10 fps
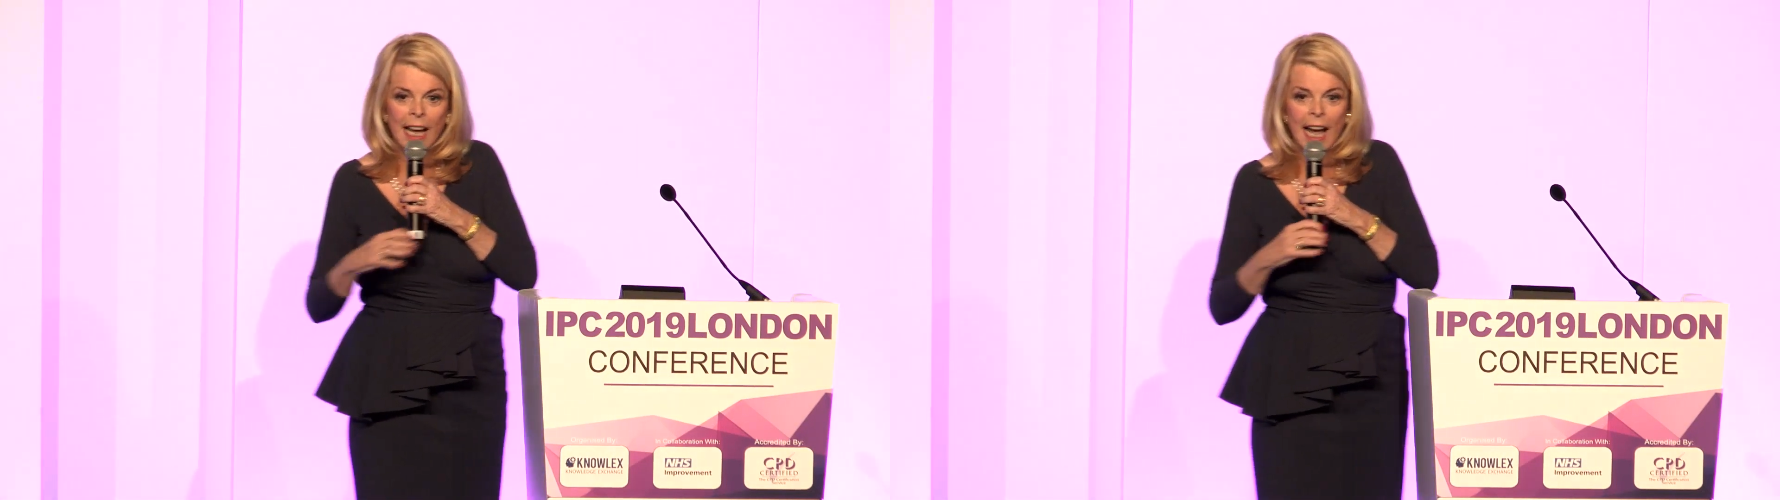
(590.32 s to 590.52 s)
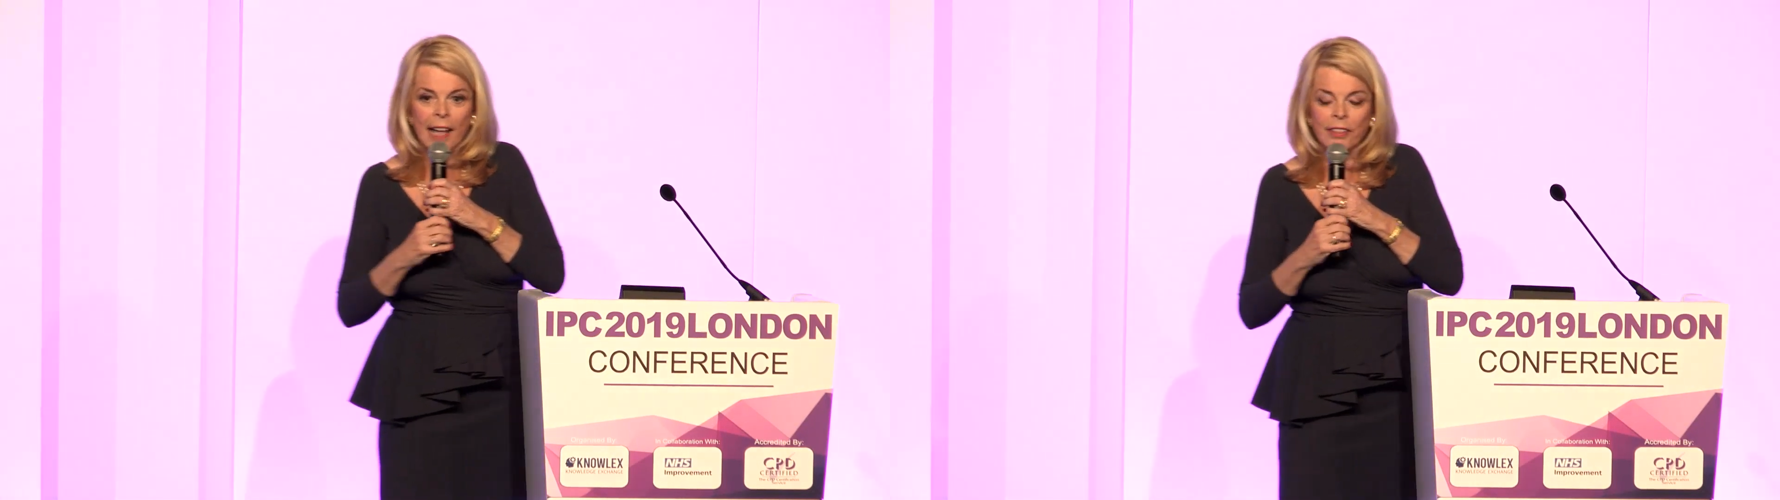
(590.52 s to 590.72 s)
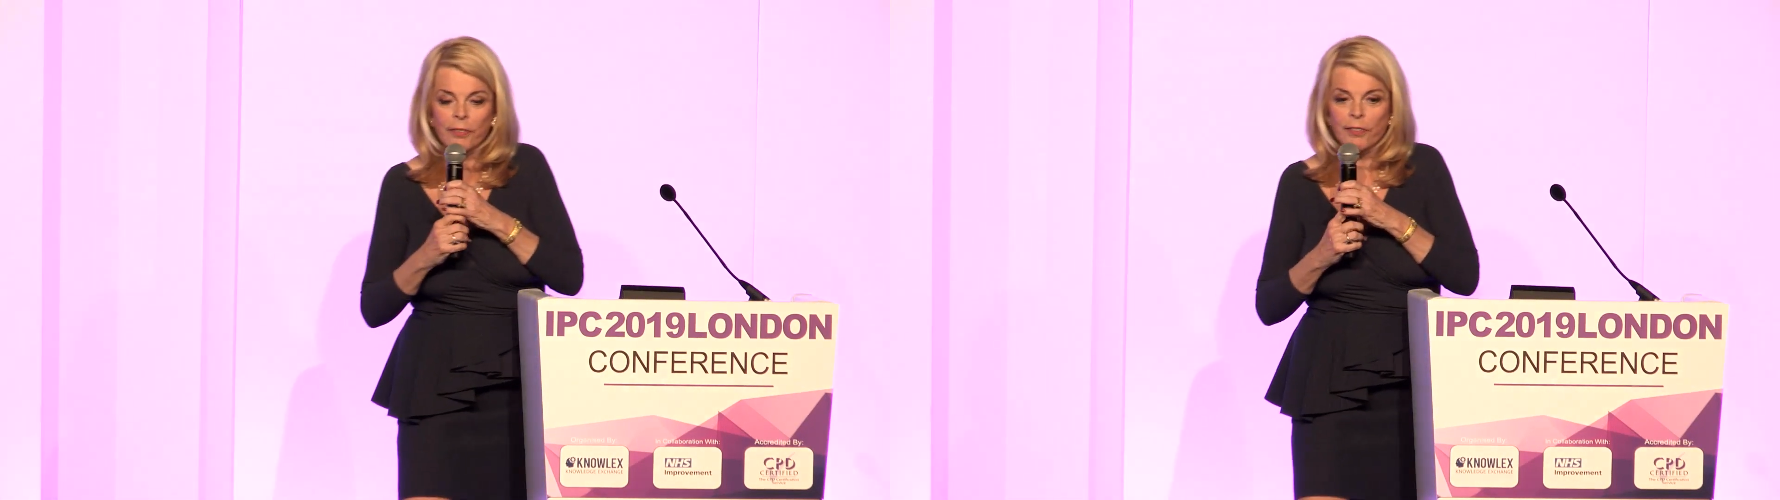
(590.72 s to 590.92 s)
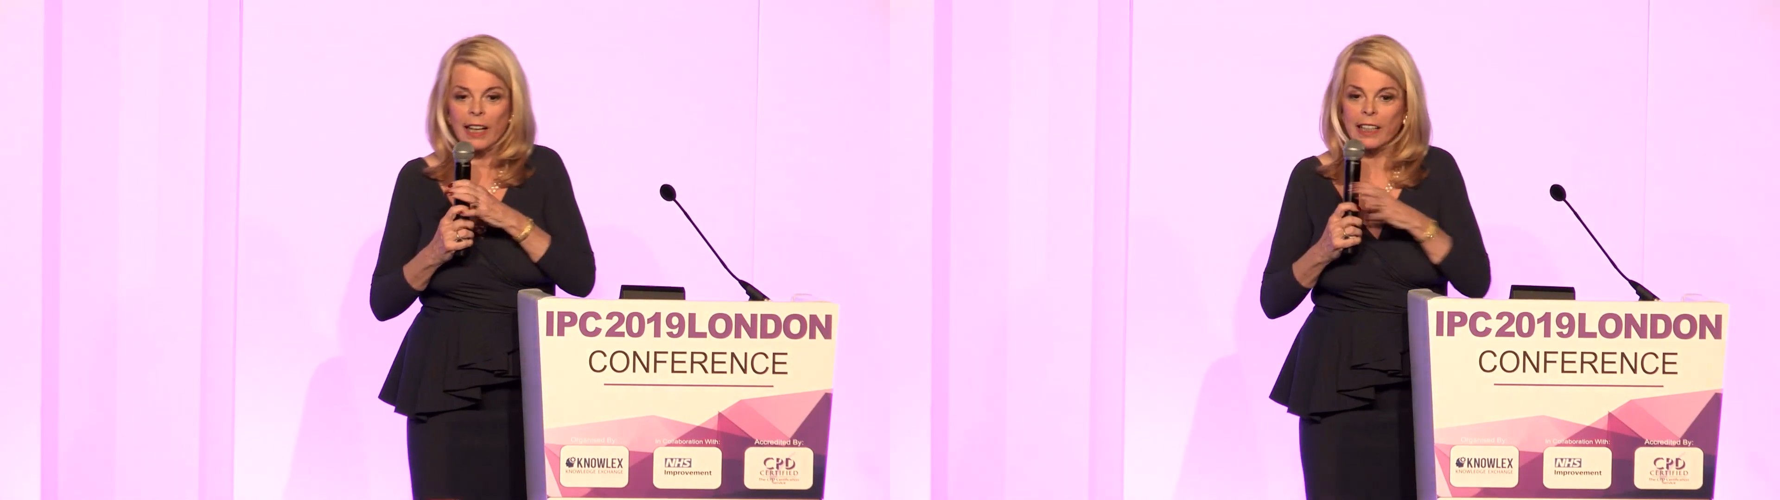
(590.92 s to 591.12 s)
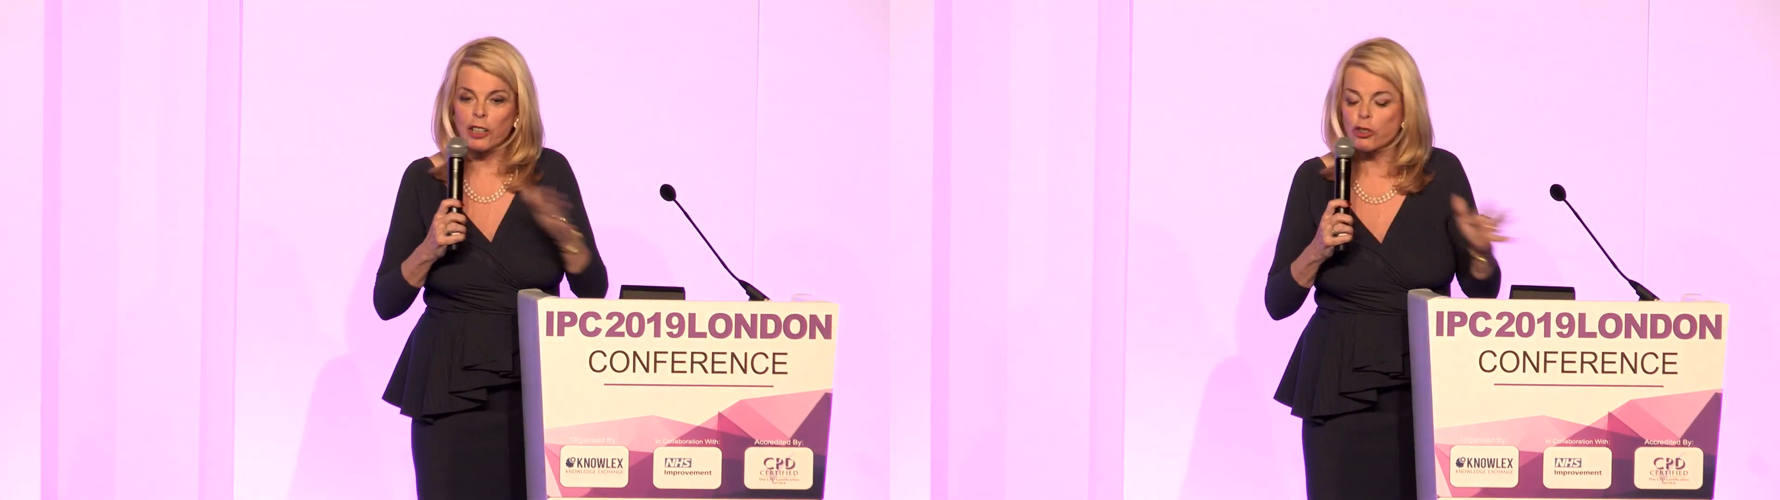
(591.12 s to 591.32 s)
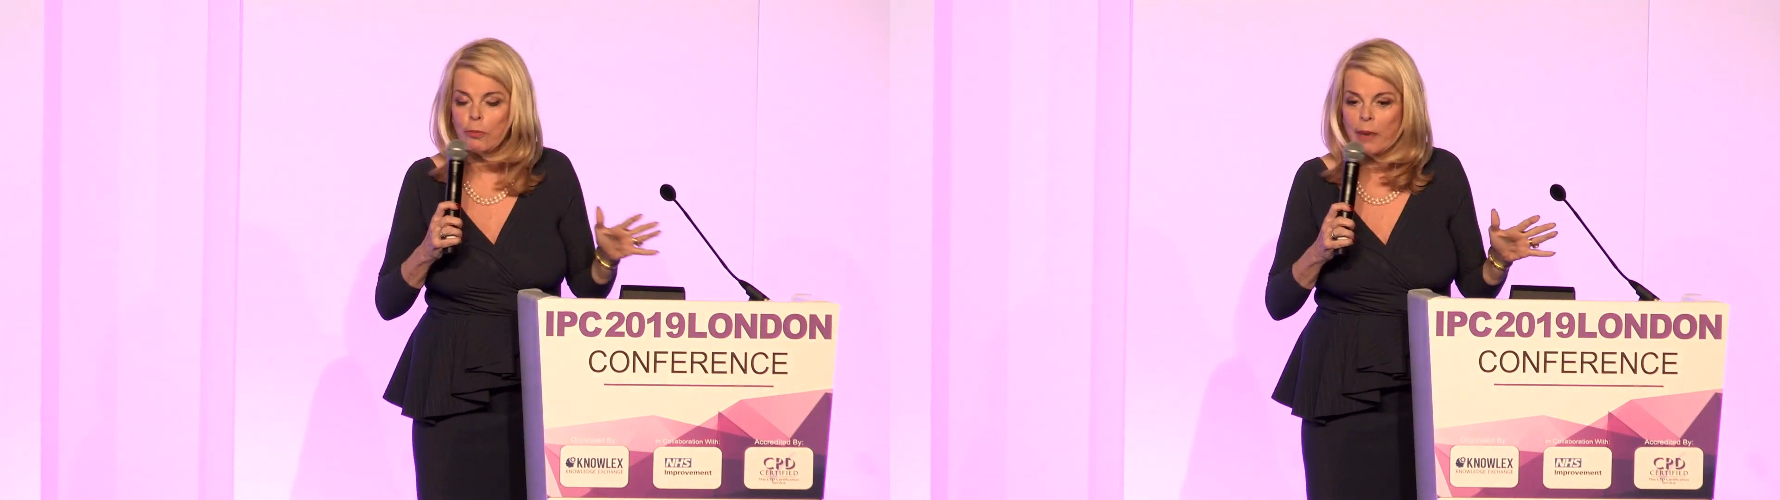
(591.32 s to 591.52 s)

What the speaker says: And the financial